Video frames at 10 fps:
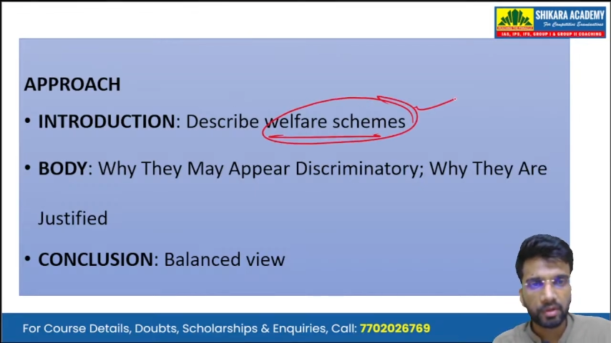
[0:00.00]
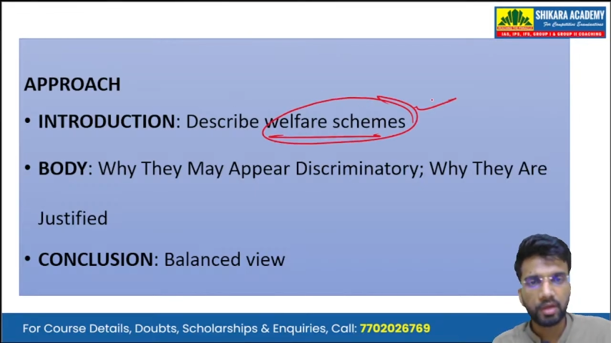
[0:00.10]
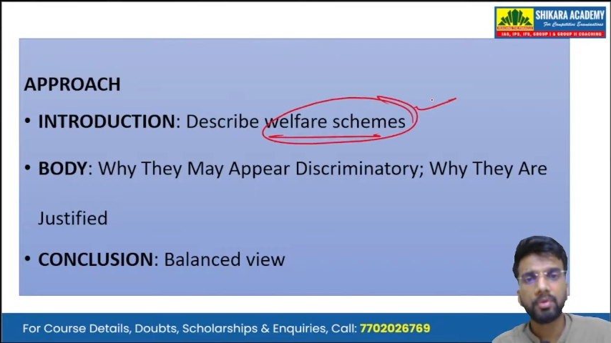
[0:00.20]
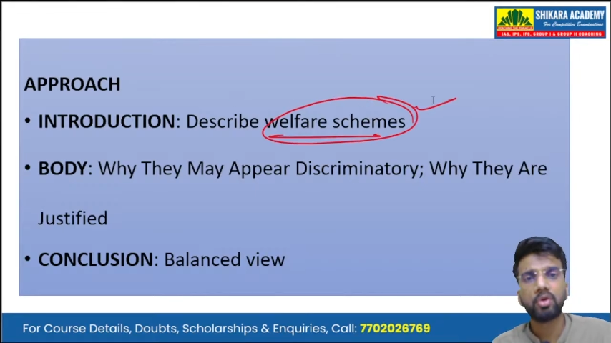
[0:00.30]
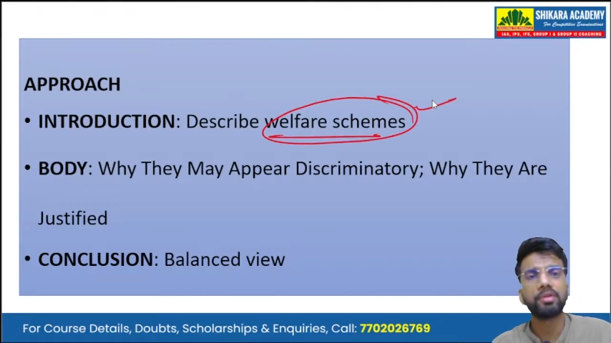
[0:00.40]

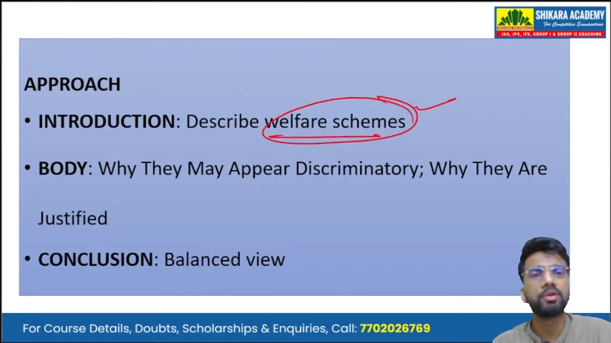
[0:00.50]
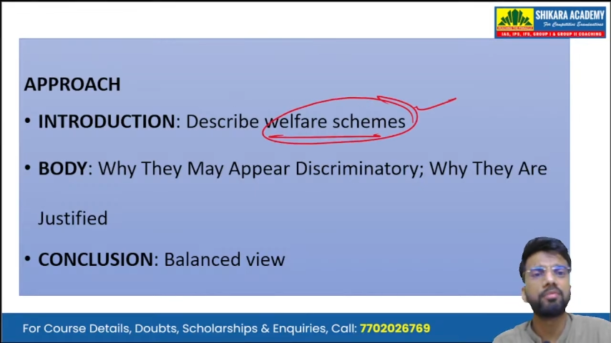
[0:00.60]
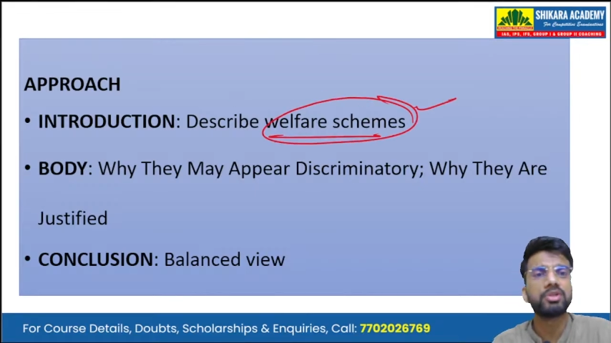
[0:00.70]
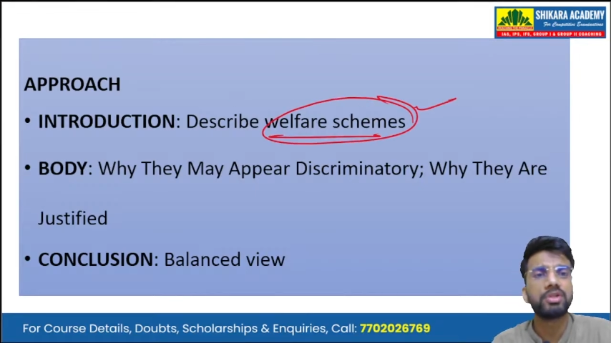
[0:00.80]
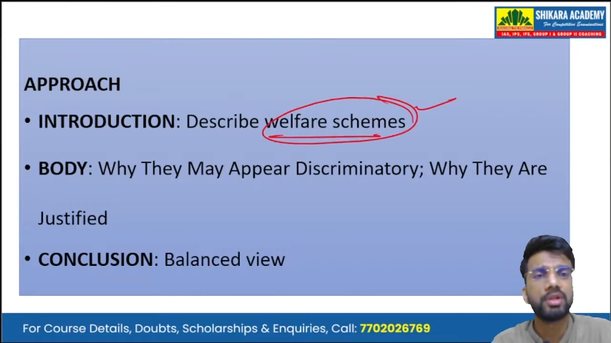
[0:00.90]
Okay, because the
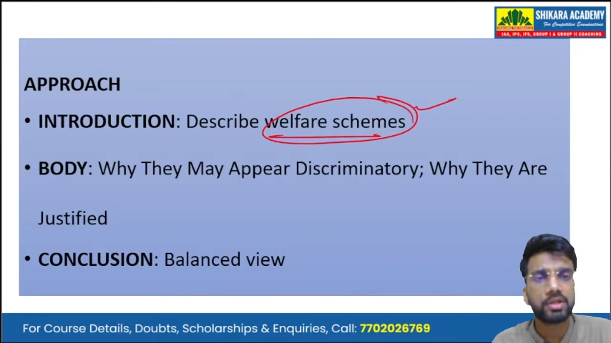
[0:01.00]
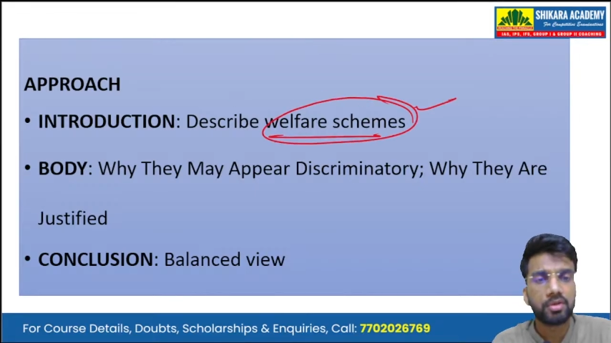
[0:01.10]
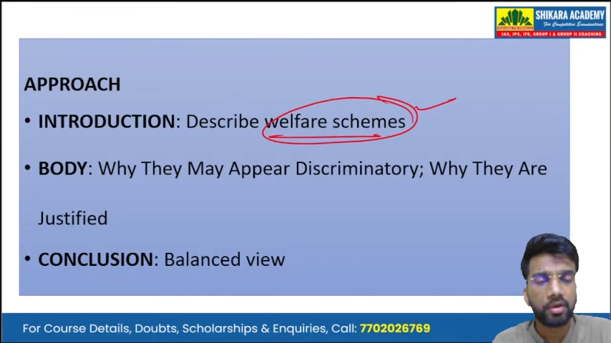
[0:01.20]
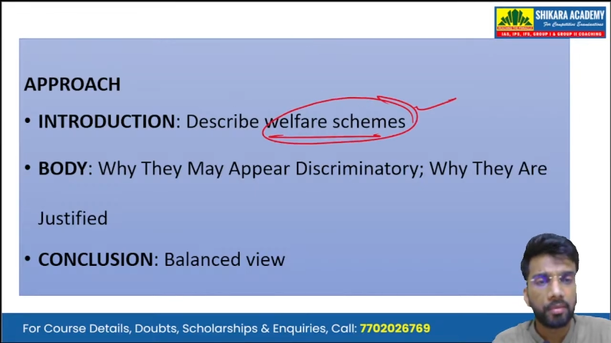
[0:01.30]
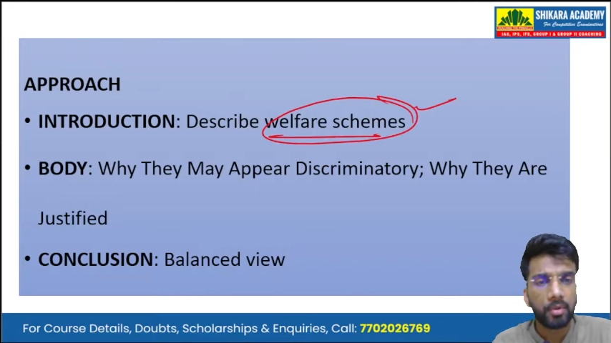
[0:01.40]
question is
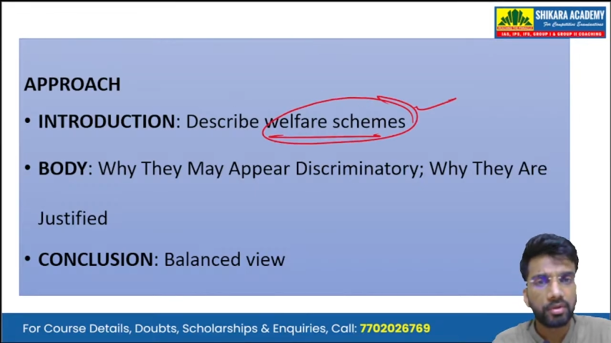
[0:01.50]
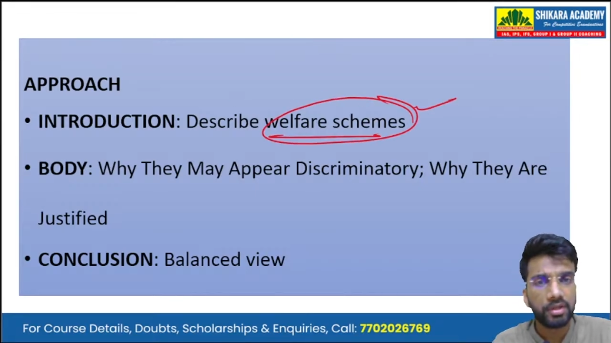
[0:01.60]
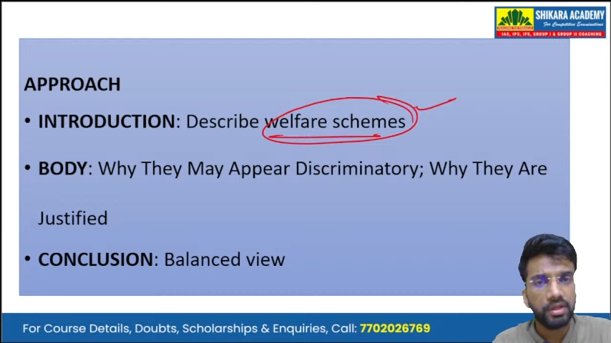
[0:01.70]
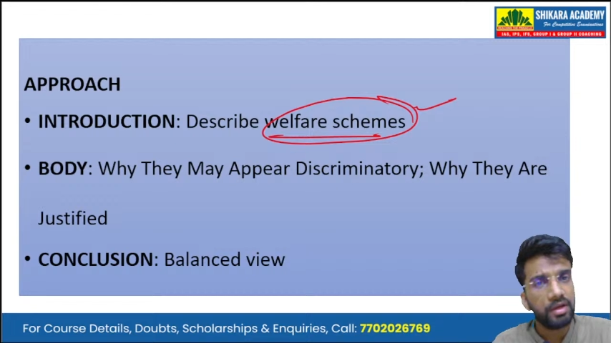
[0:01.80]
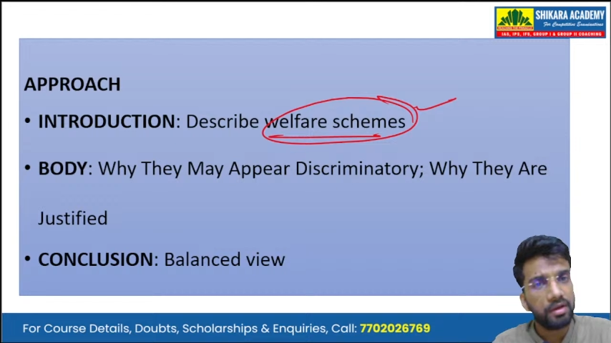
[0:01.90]
talking
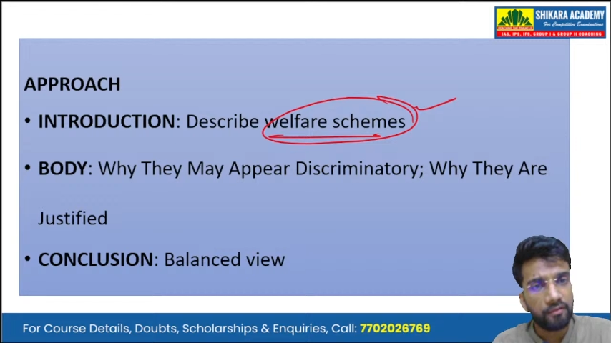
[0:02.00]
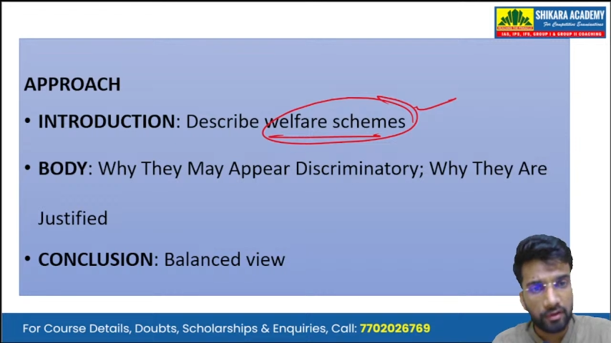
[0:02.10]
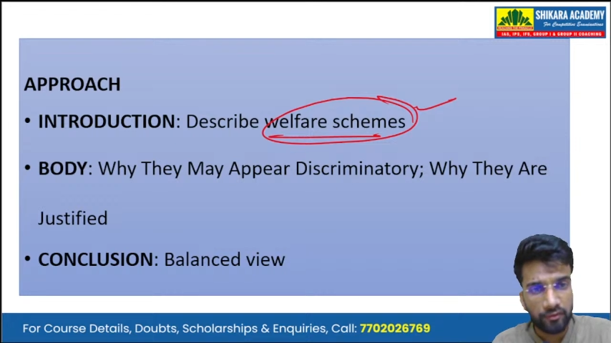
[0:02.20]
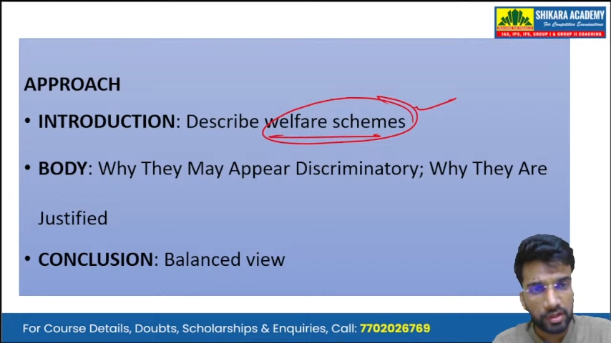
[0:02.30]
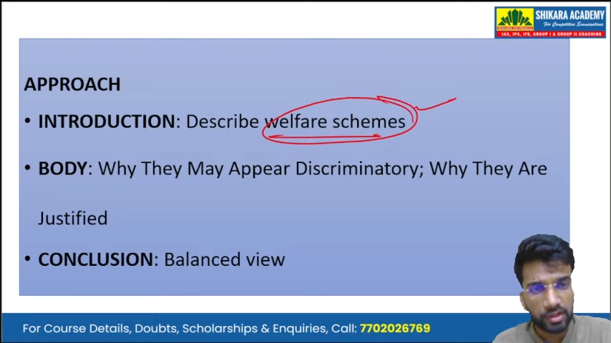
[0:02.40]
about the
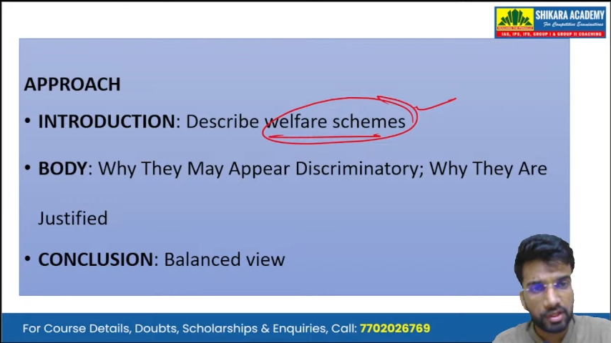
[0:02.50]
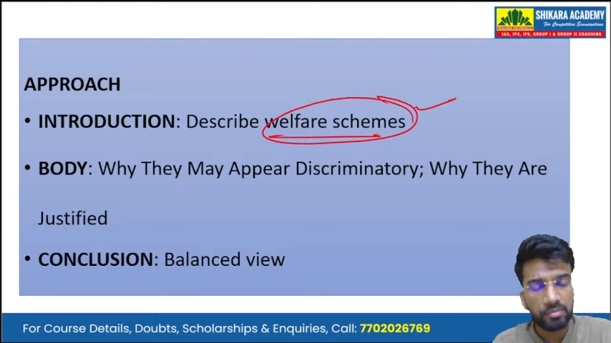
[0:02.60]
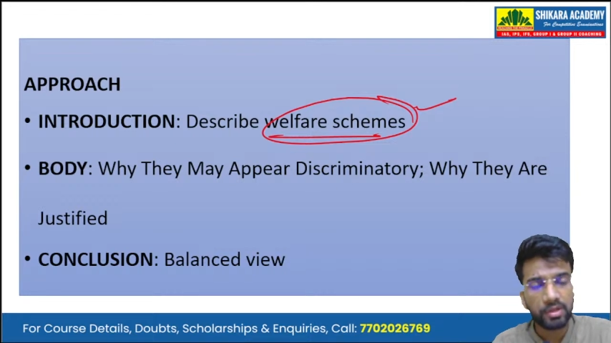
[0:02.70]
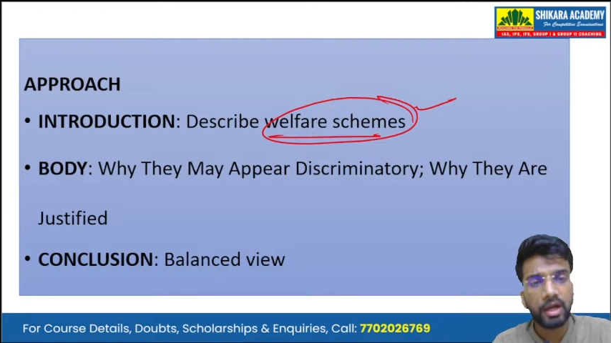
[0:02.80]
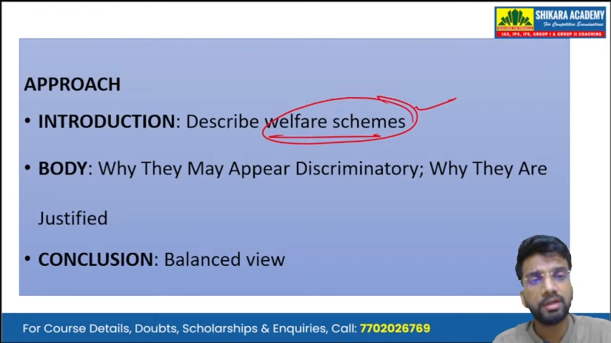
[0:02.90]
welfare
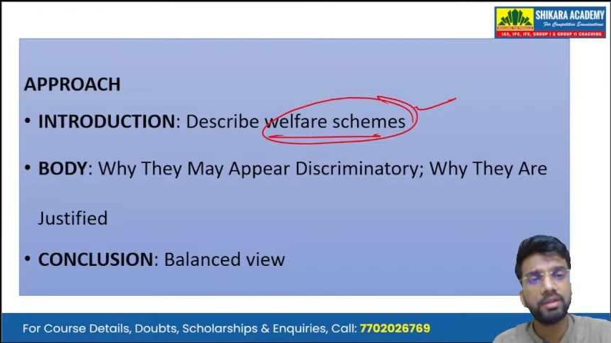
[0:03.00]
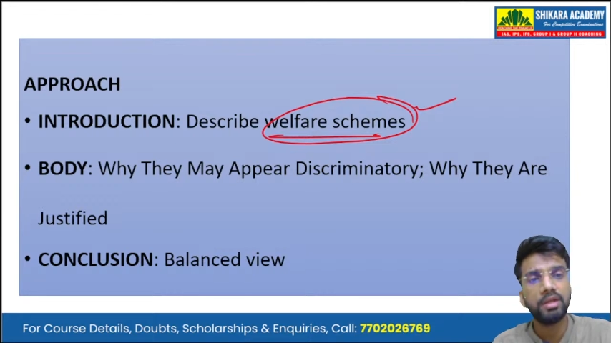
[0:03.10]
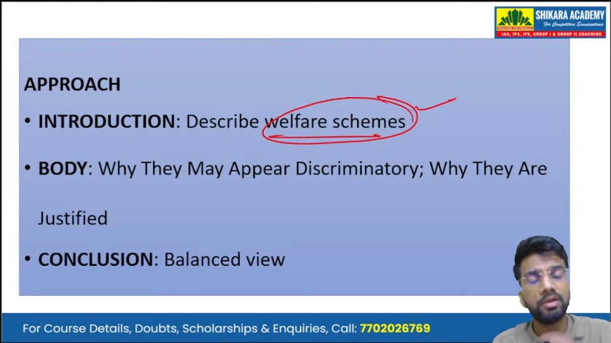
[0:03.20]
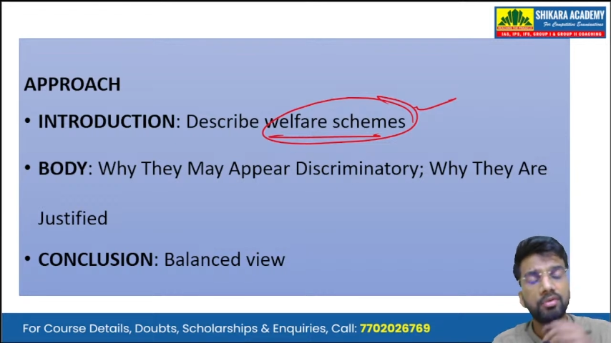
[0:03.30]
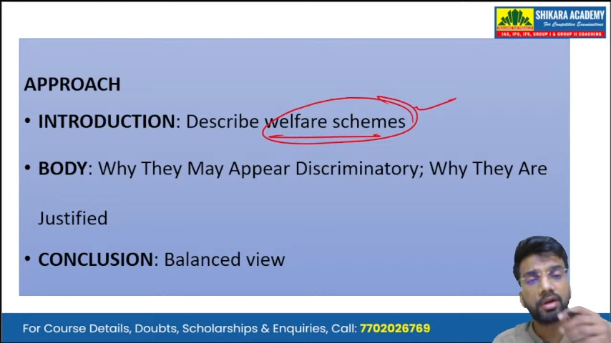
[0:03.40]
schemes, and
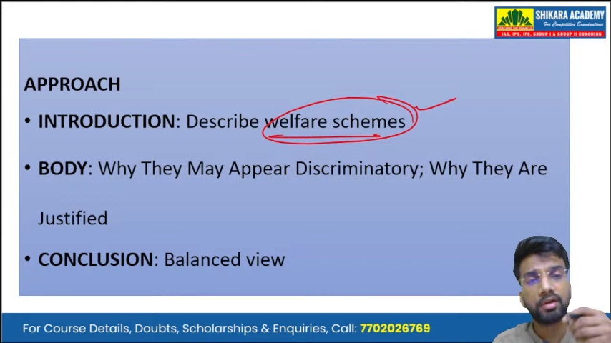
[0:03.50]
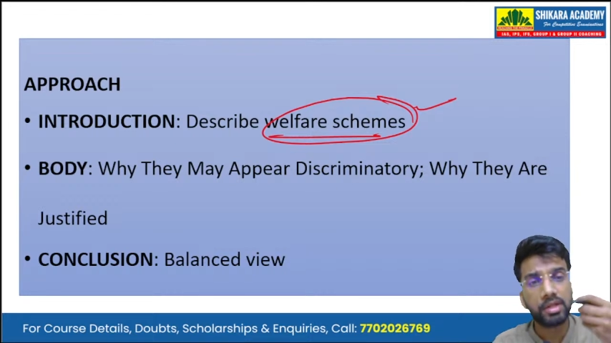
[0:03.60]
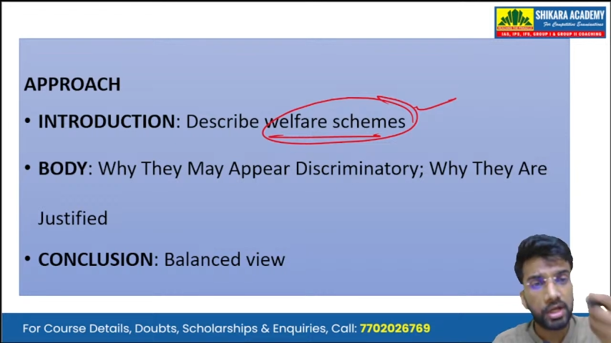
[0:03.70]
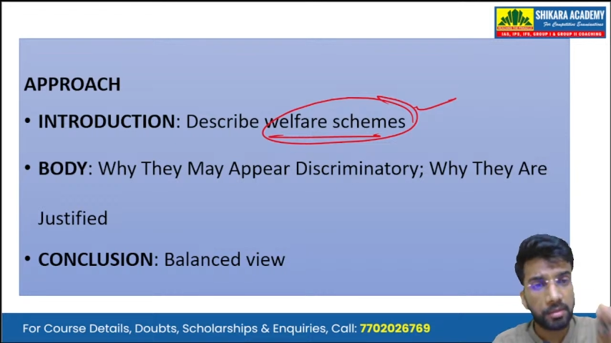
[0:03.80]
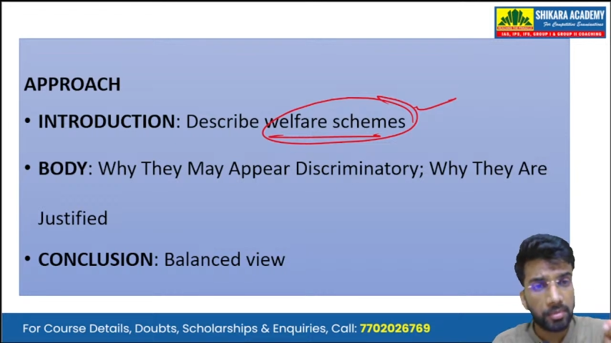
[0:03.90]
the
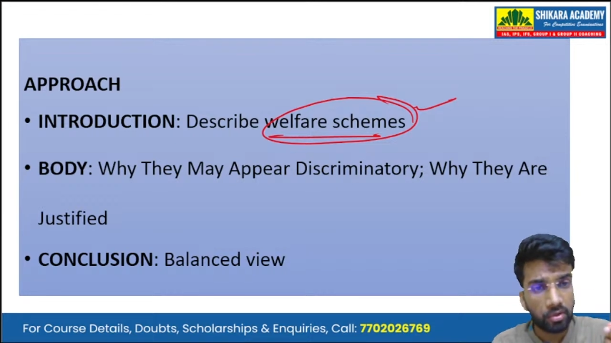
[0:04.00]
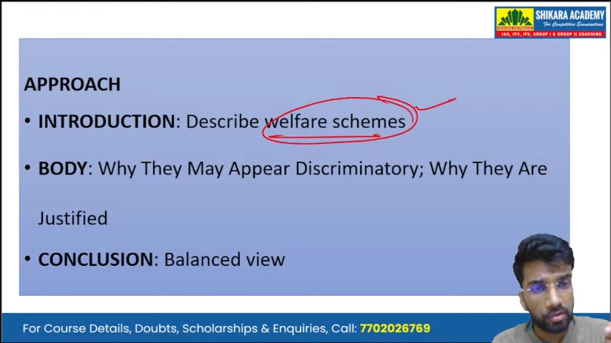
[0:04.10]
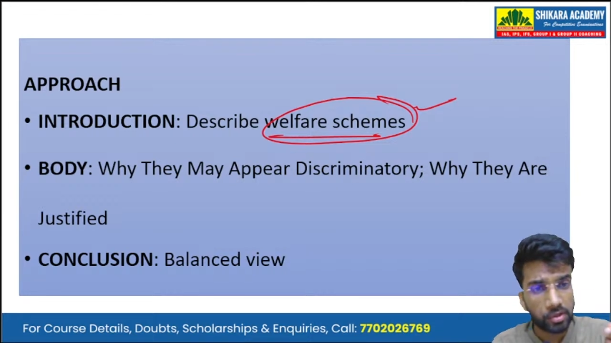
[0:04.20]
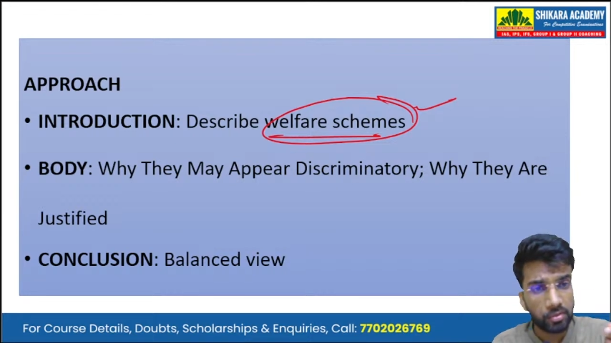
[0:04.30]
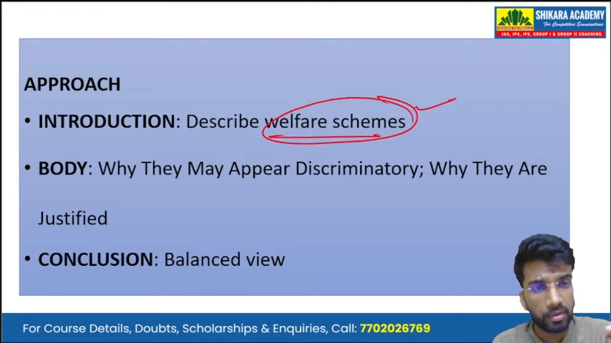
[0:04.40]
introductory statement
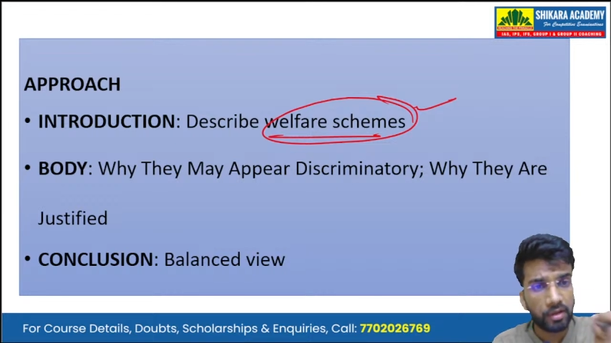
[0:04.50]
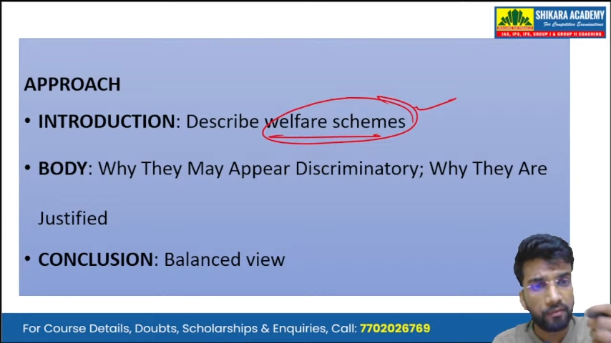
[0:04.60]
also,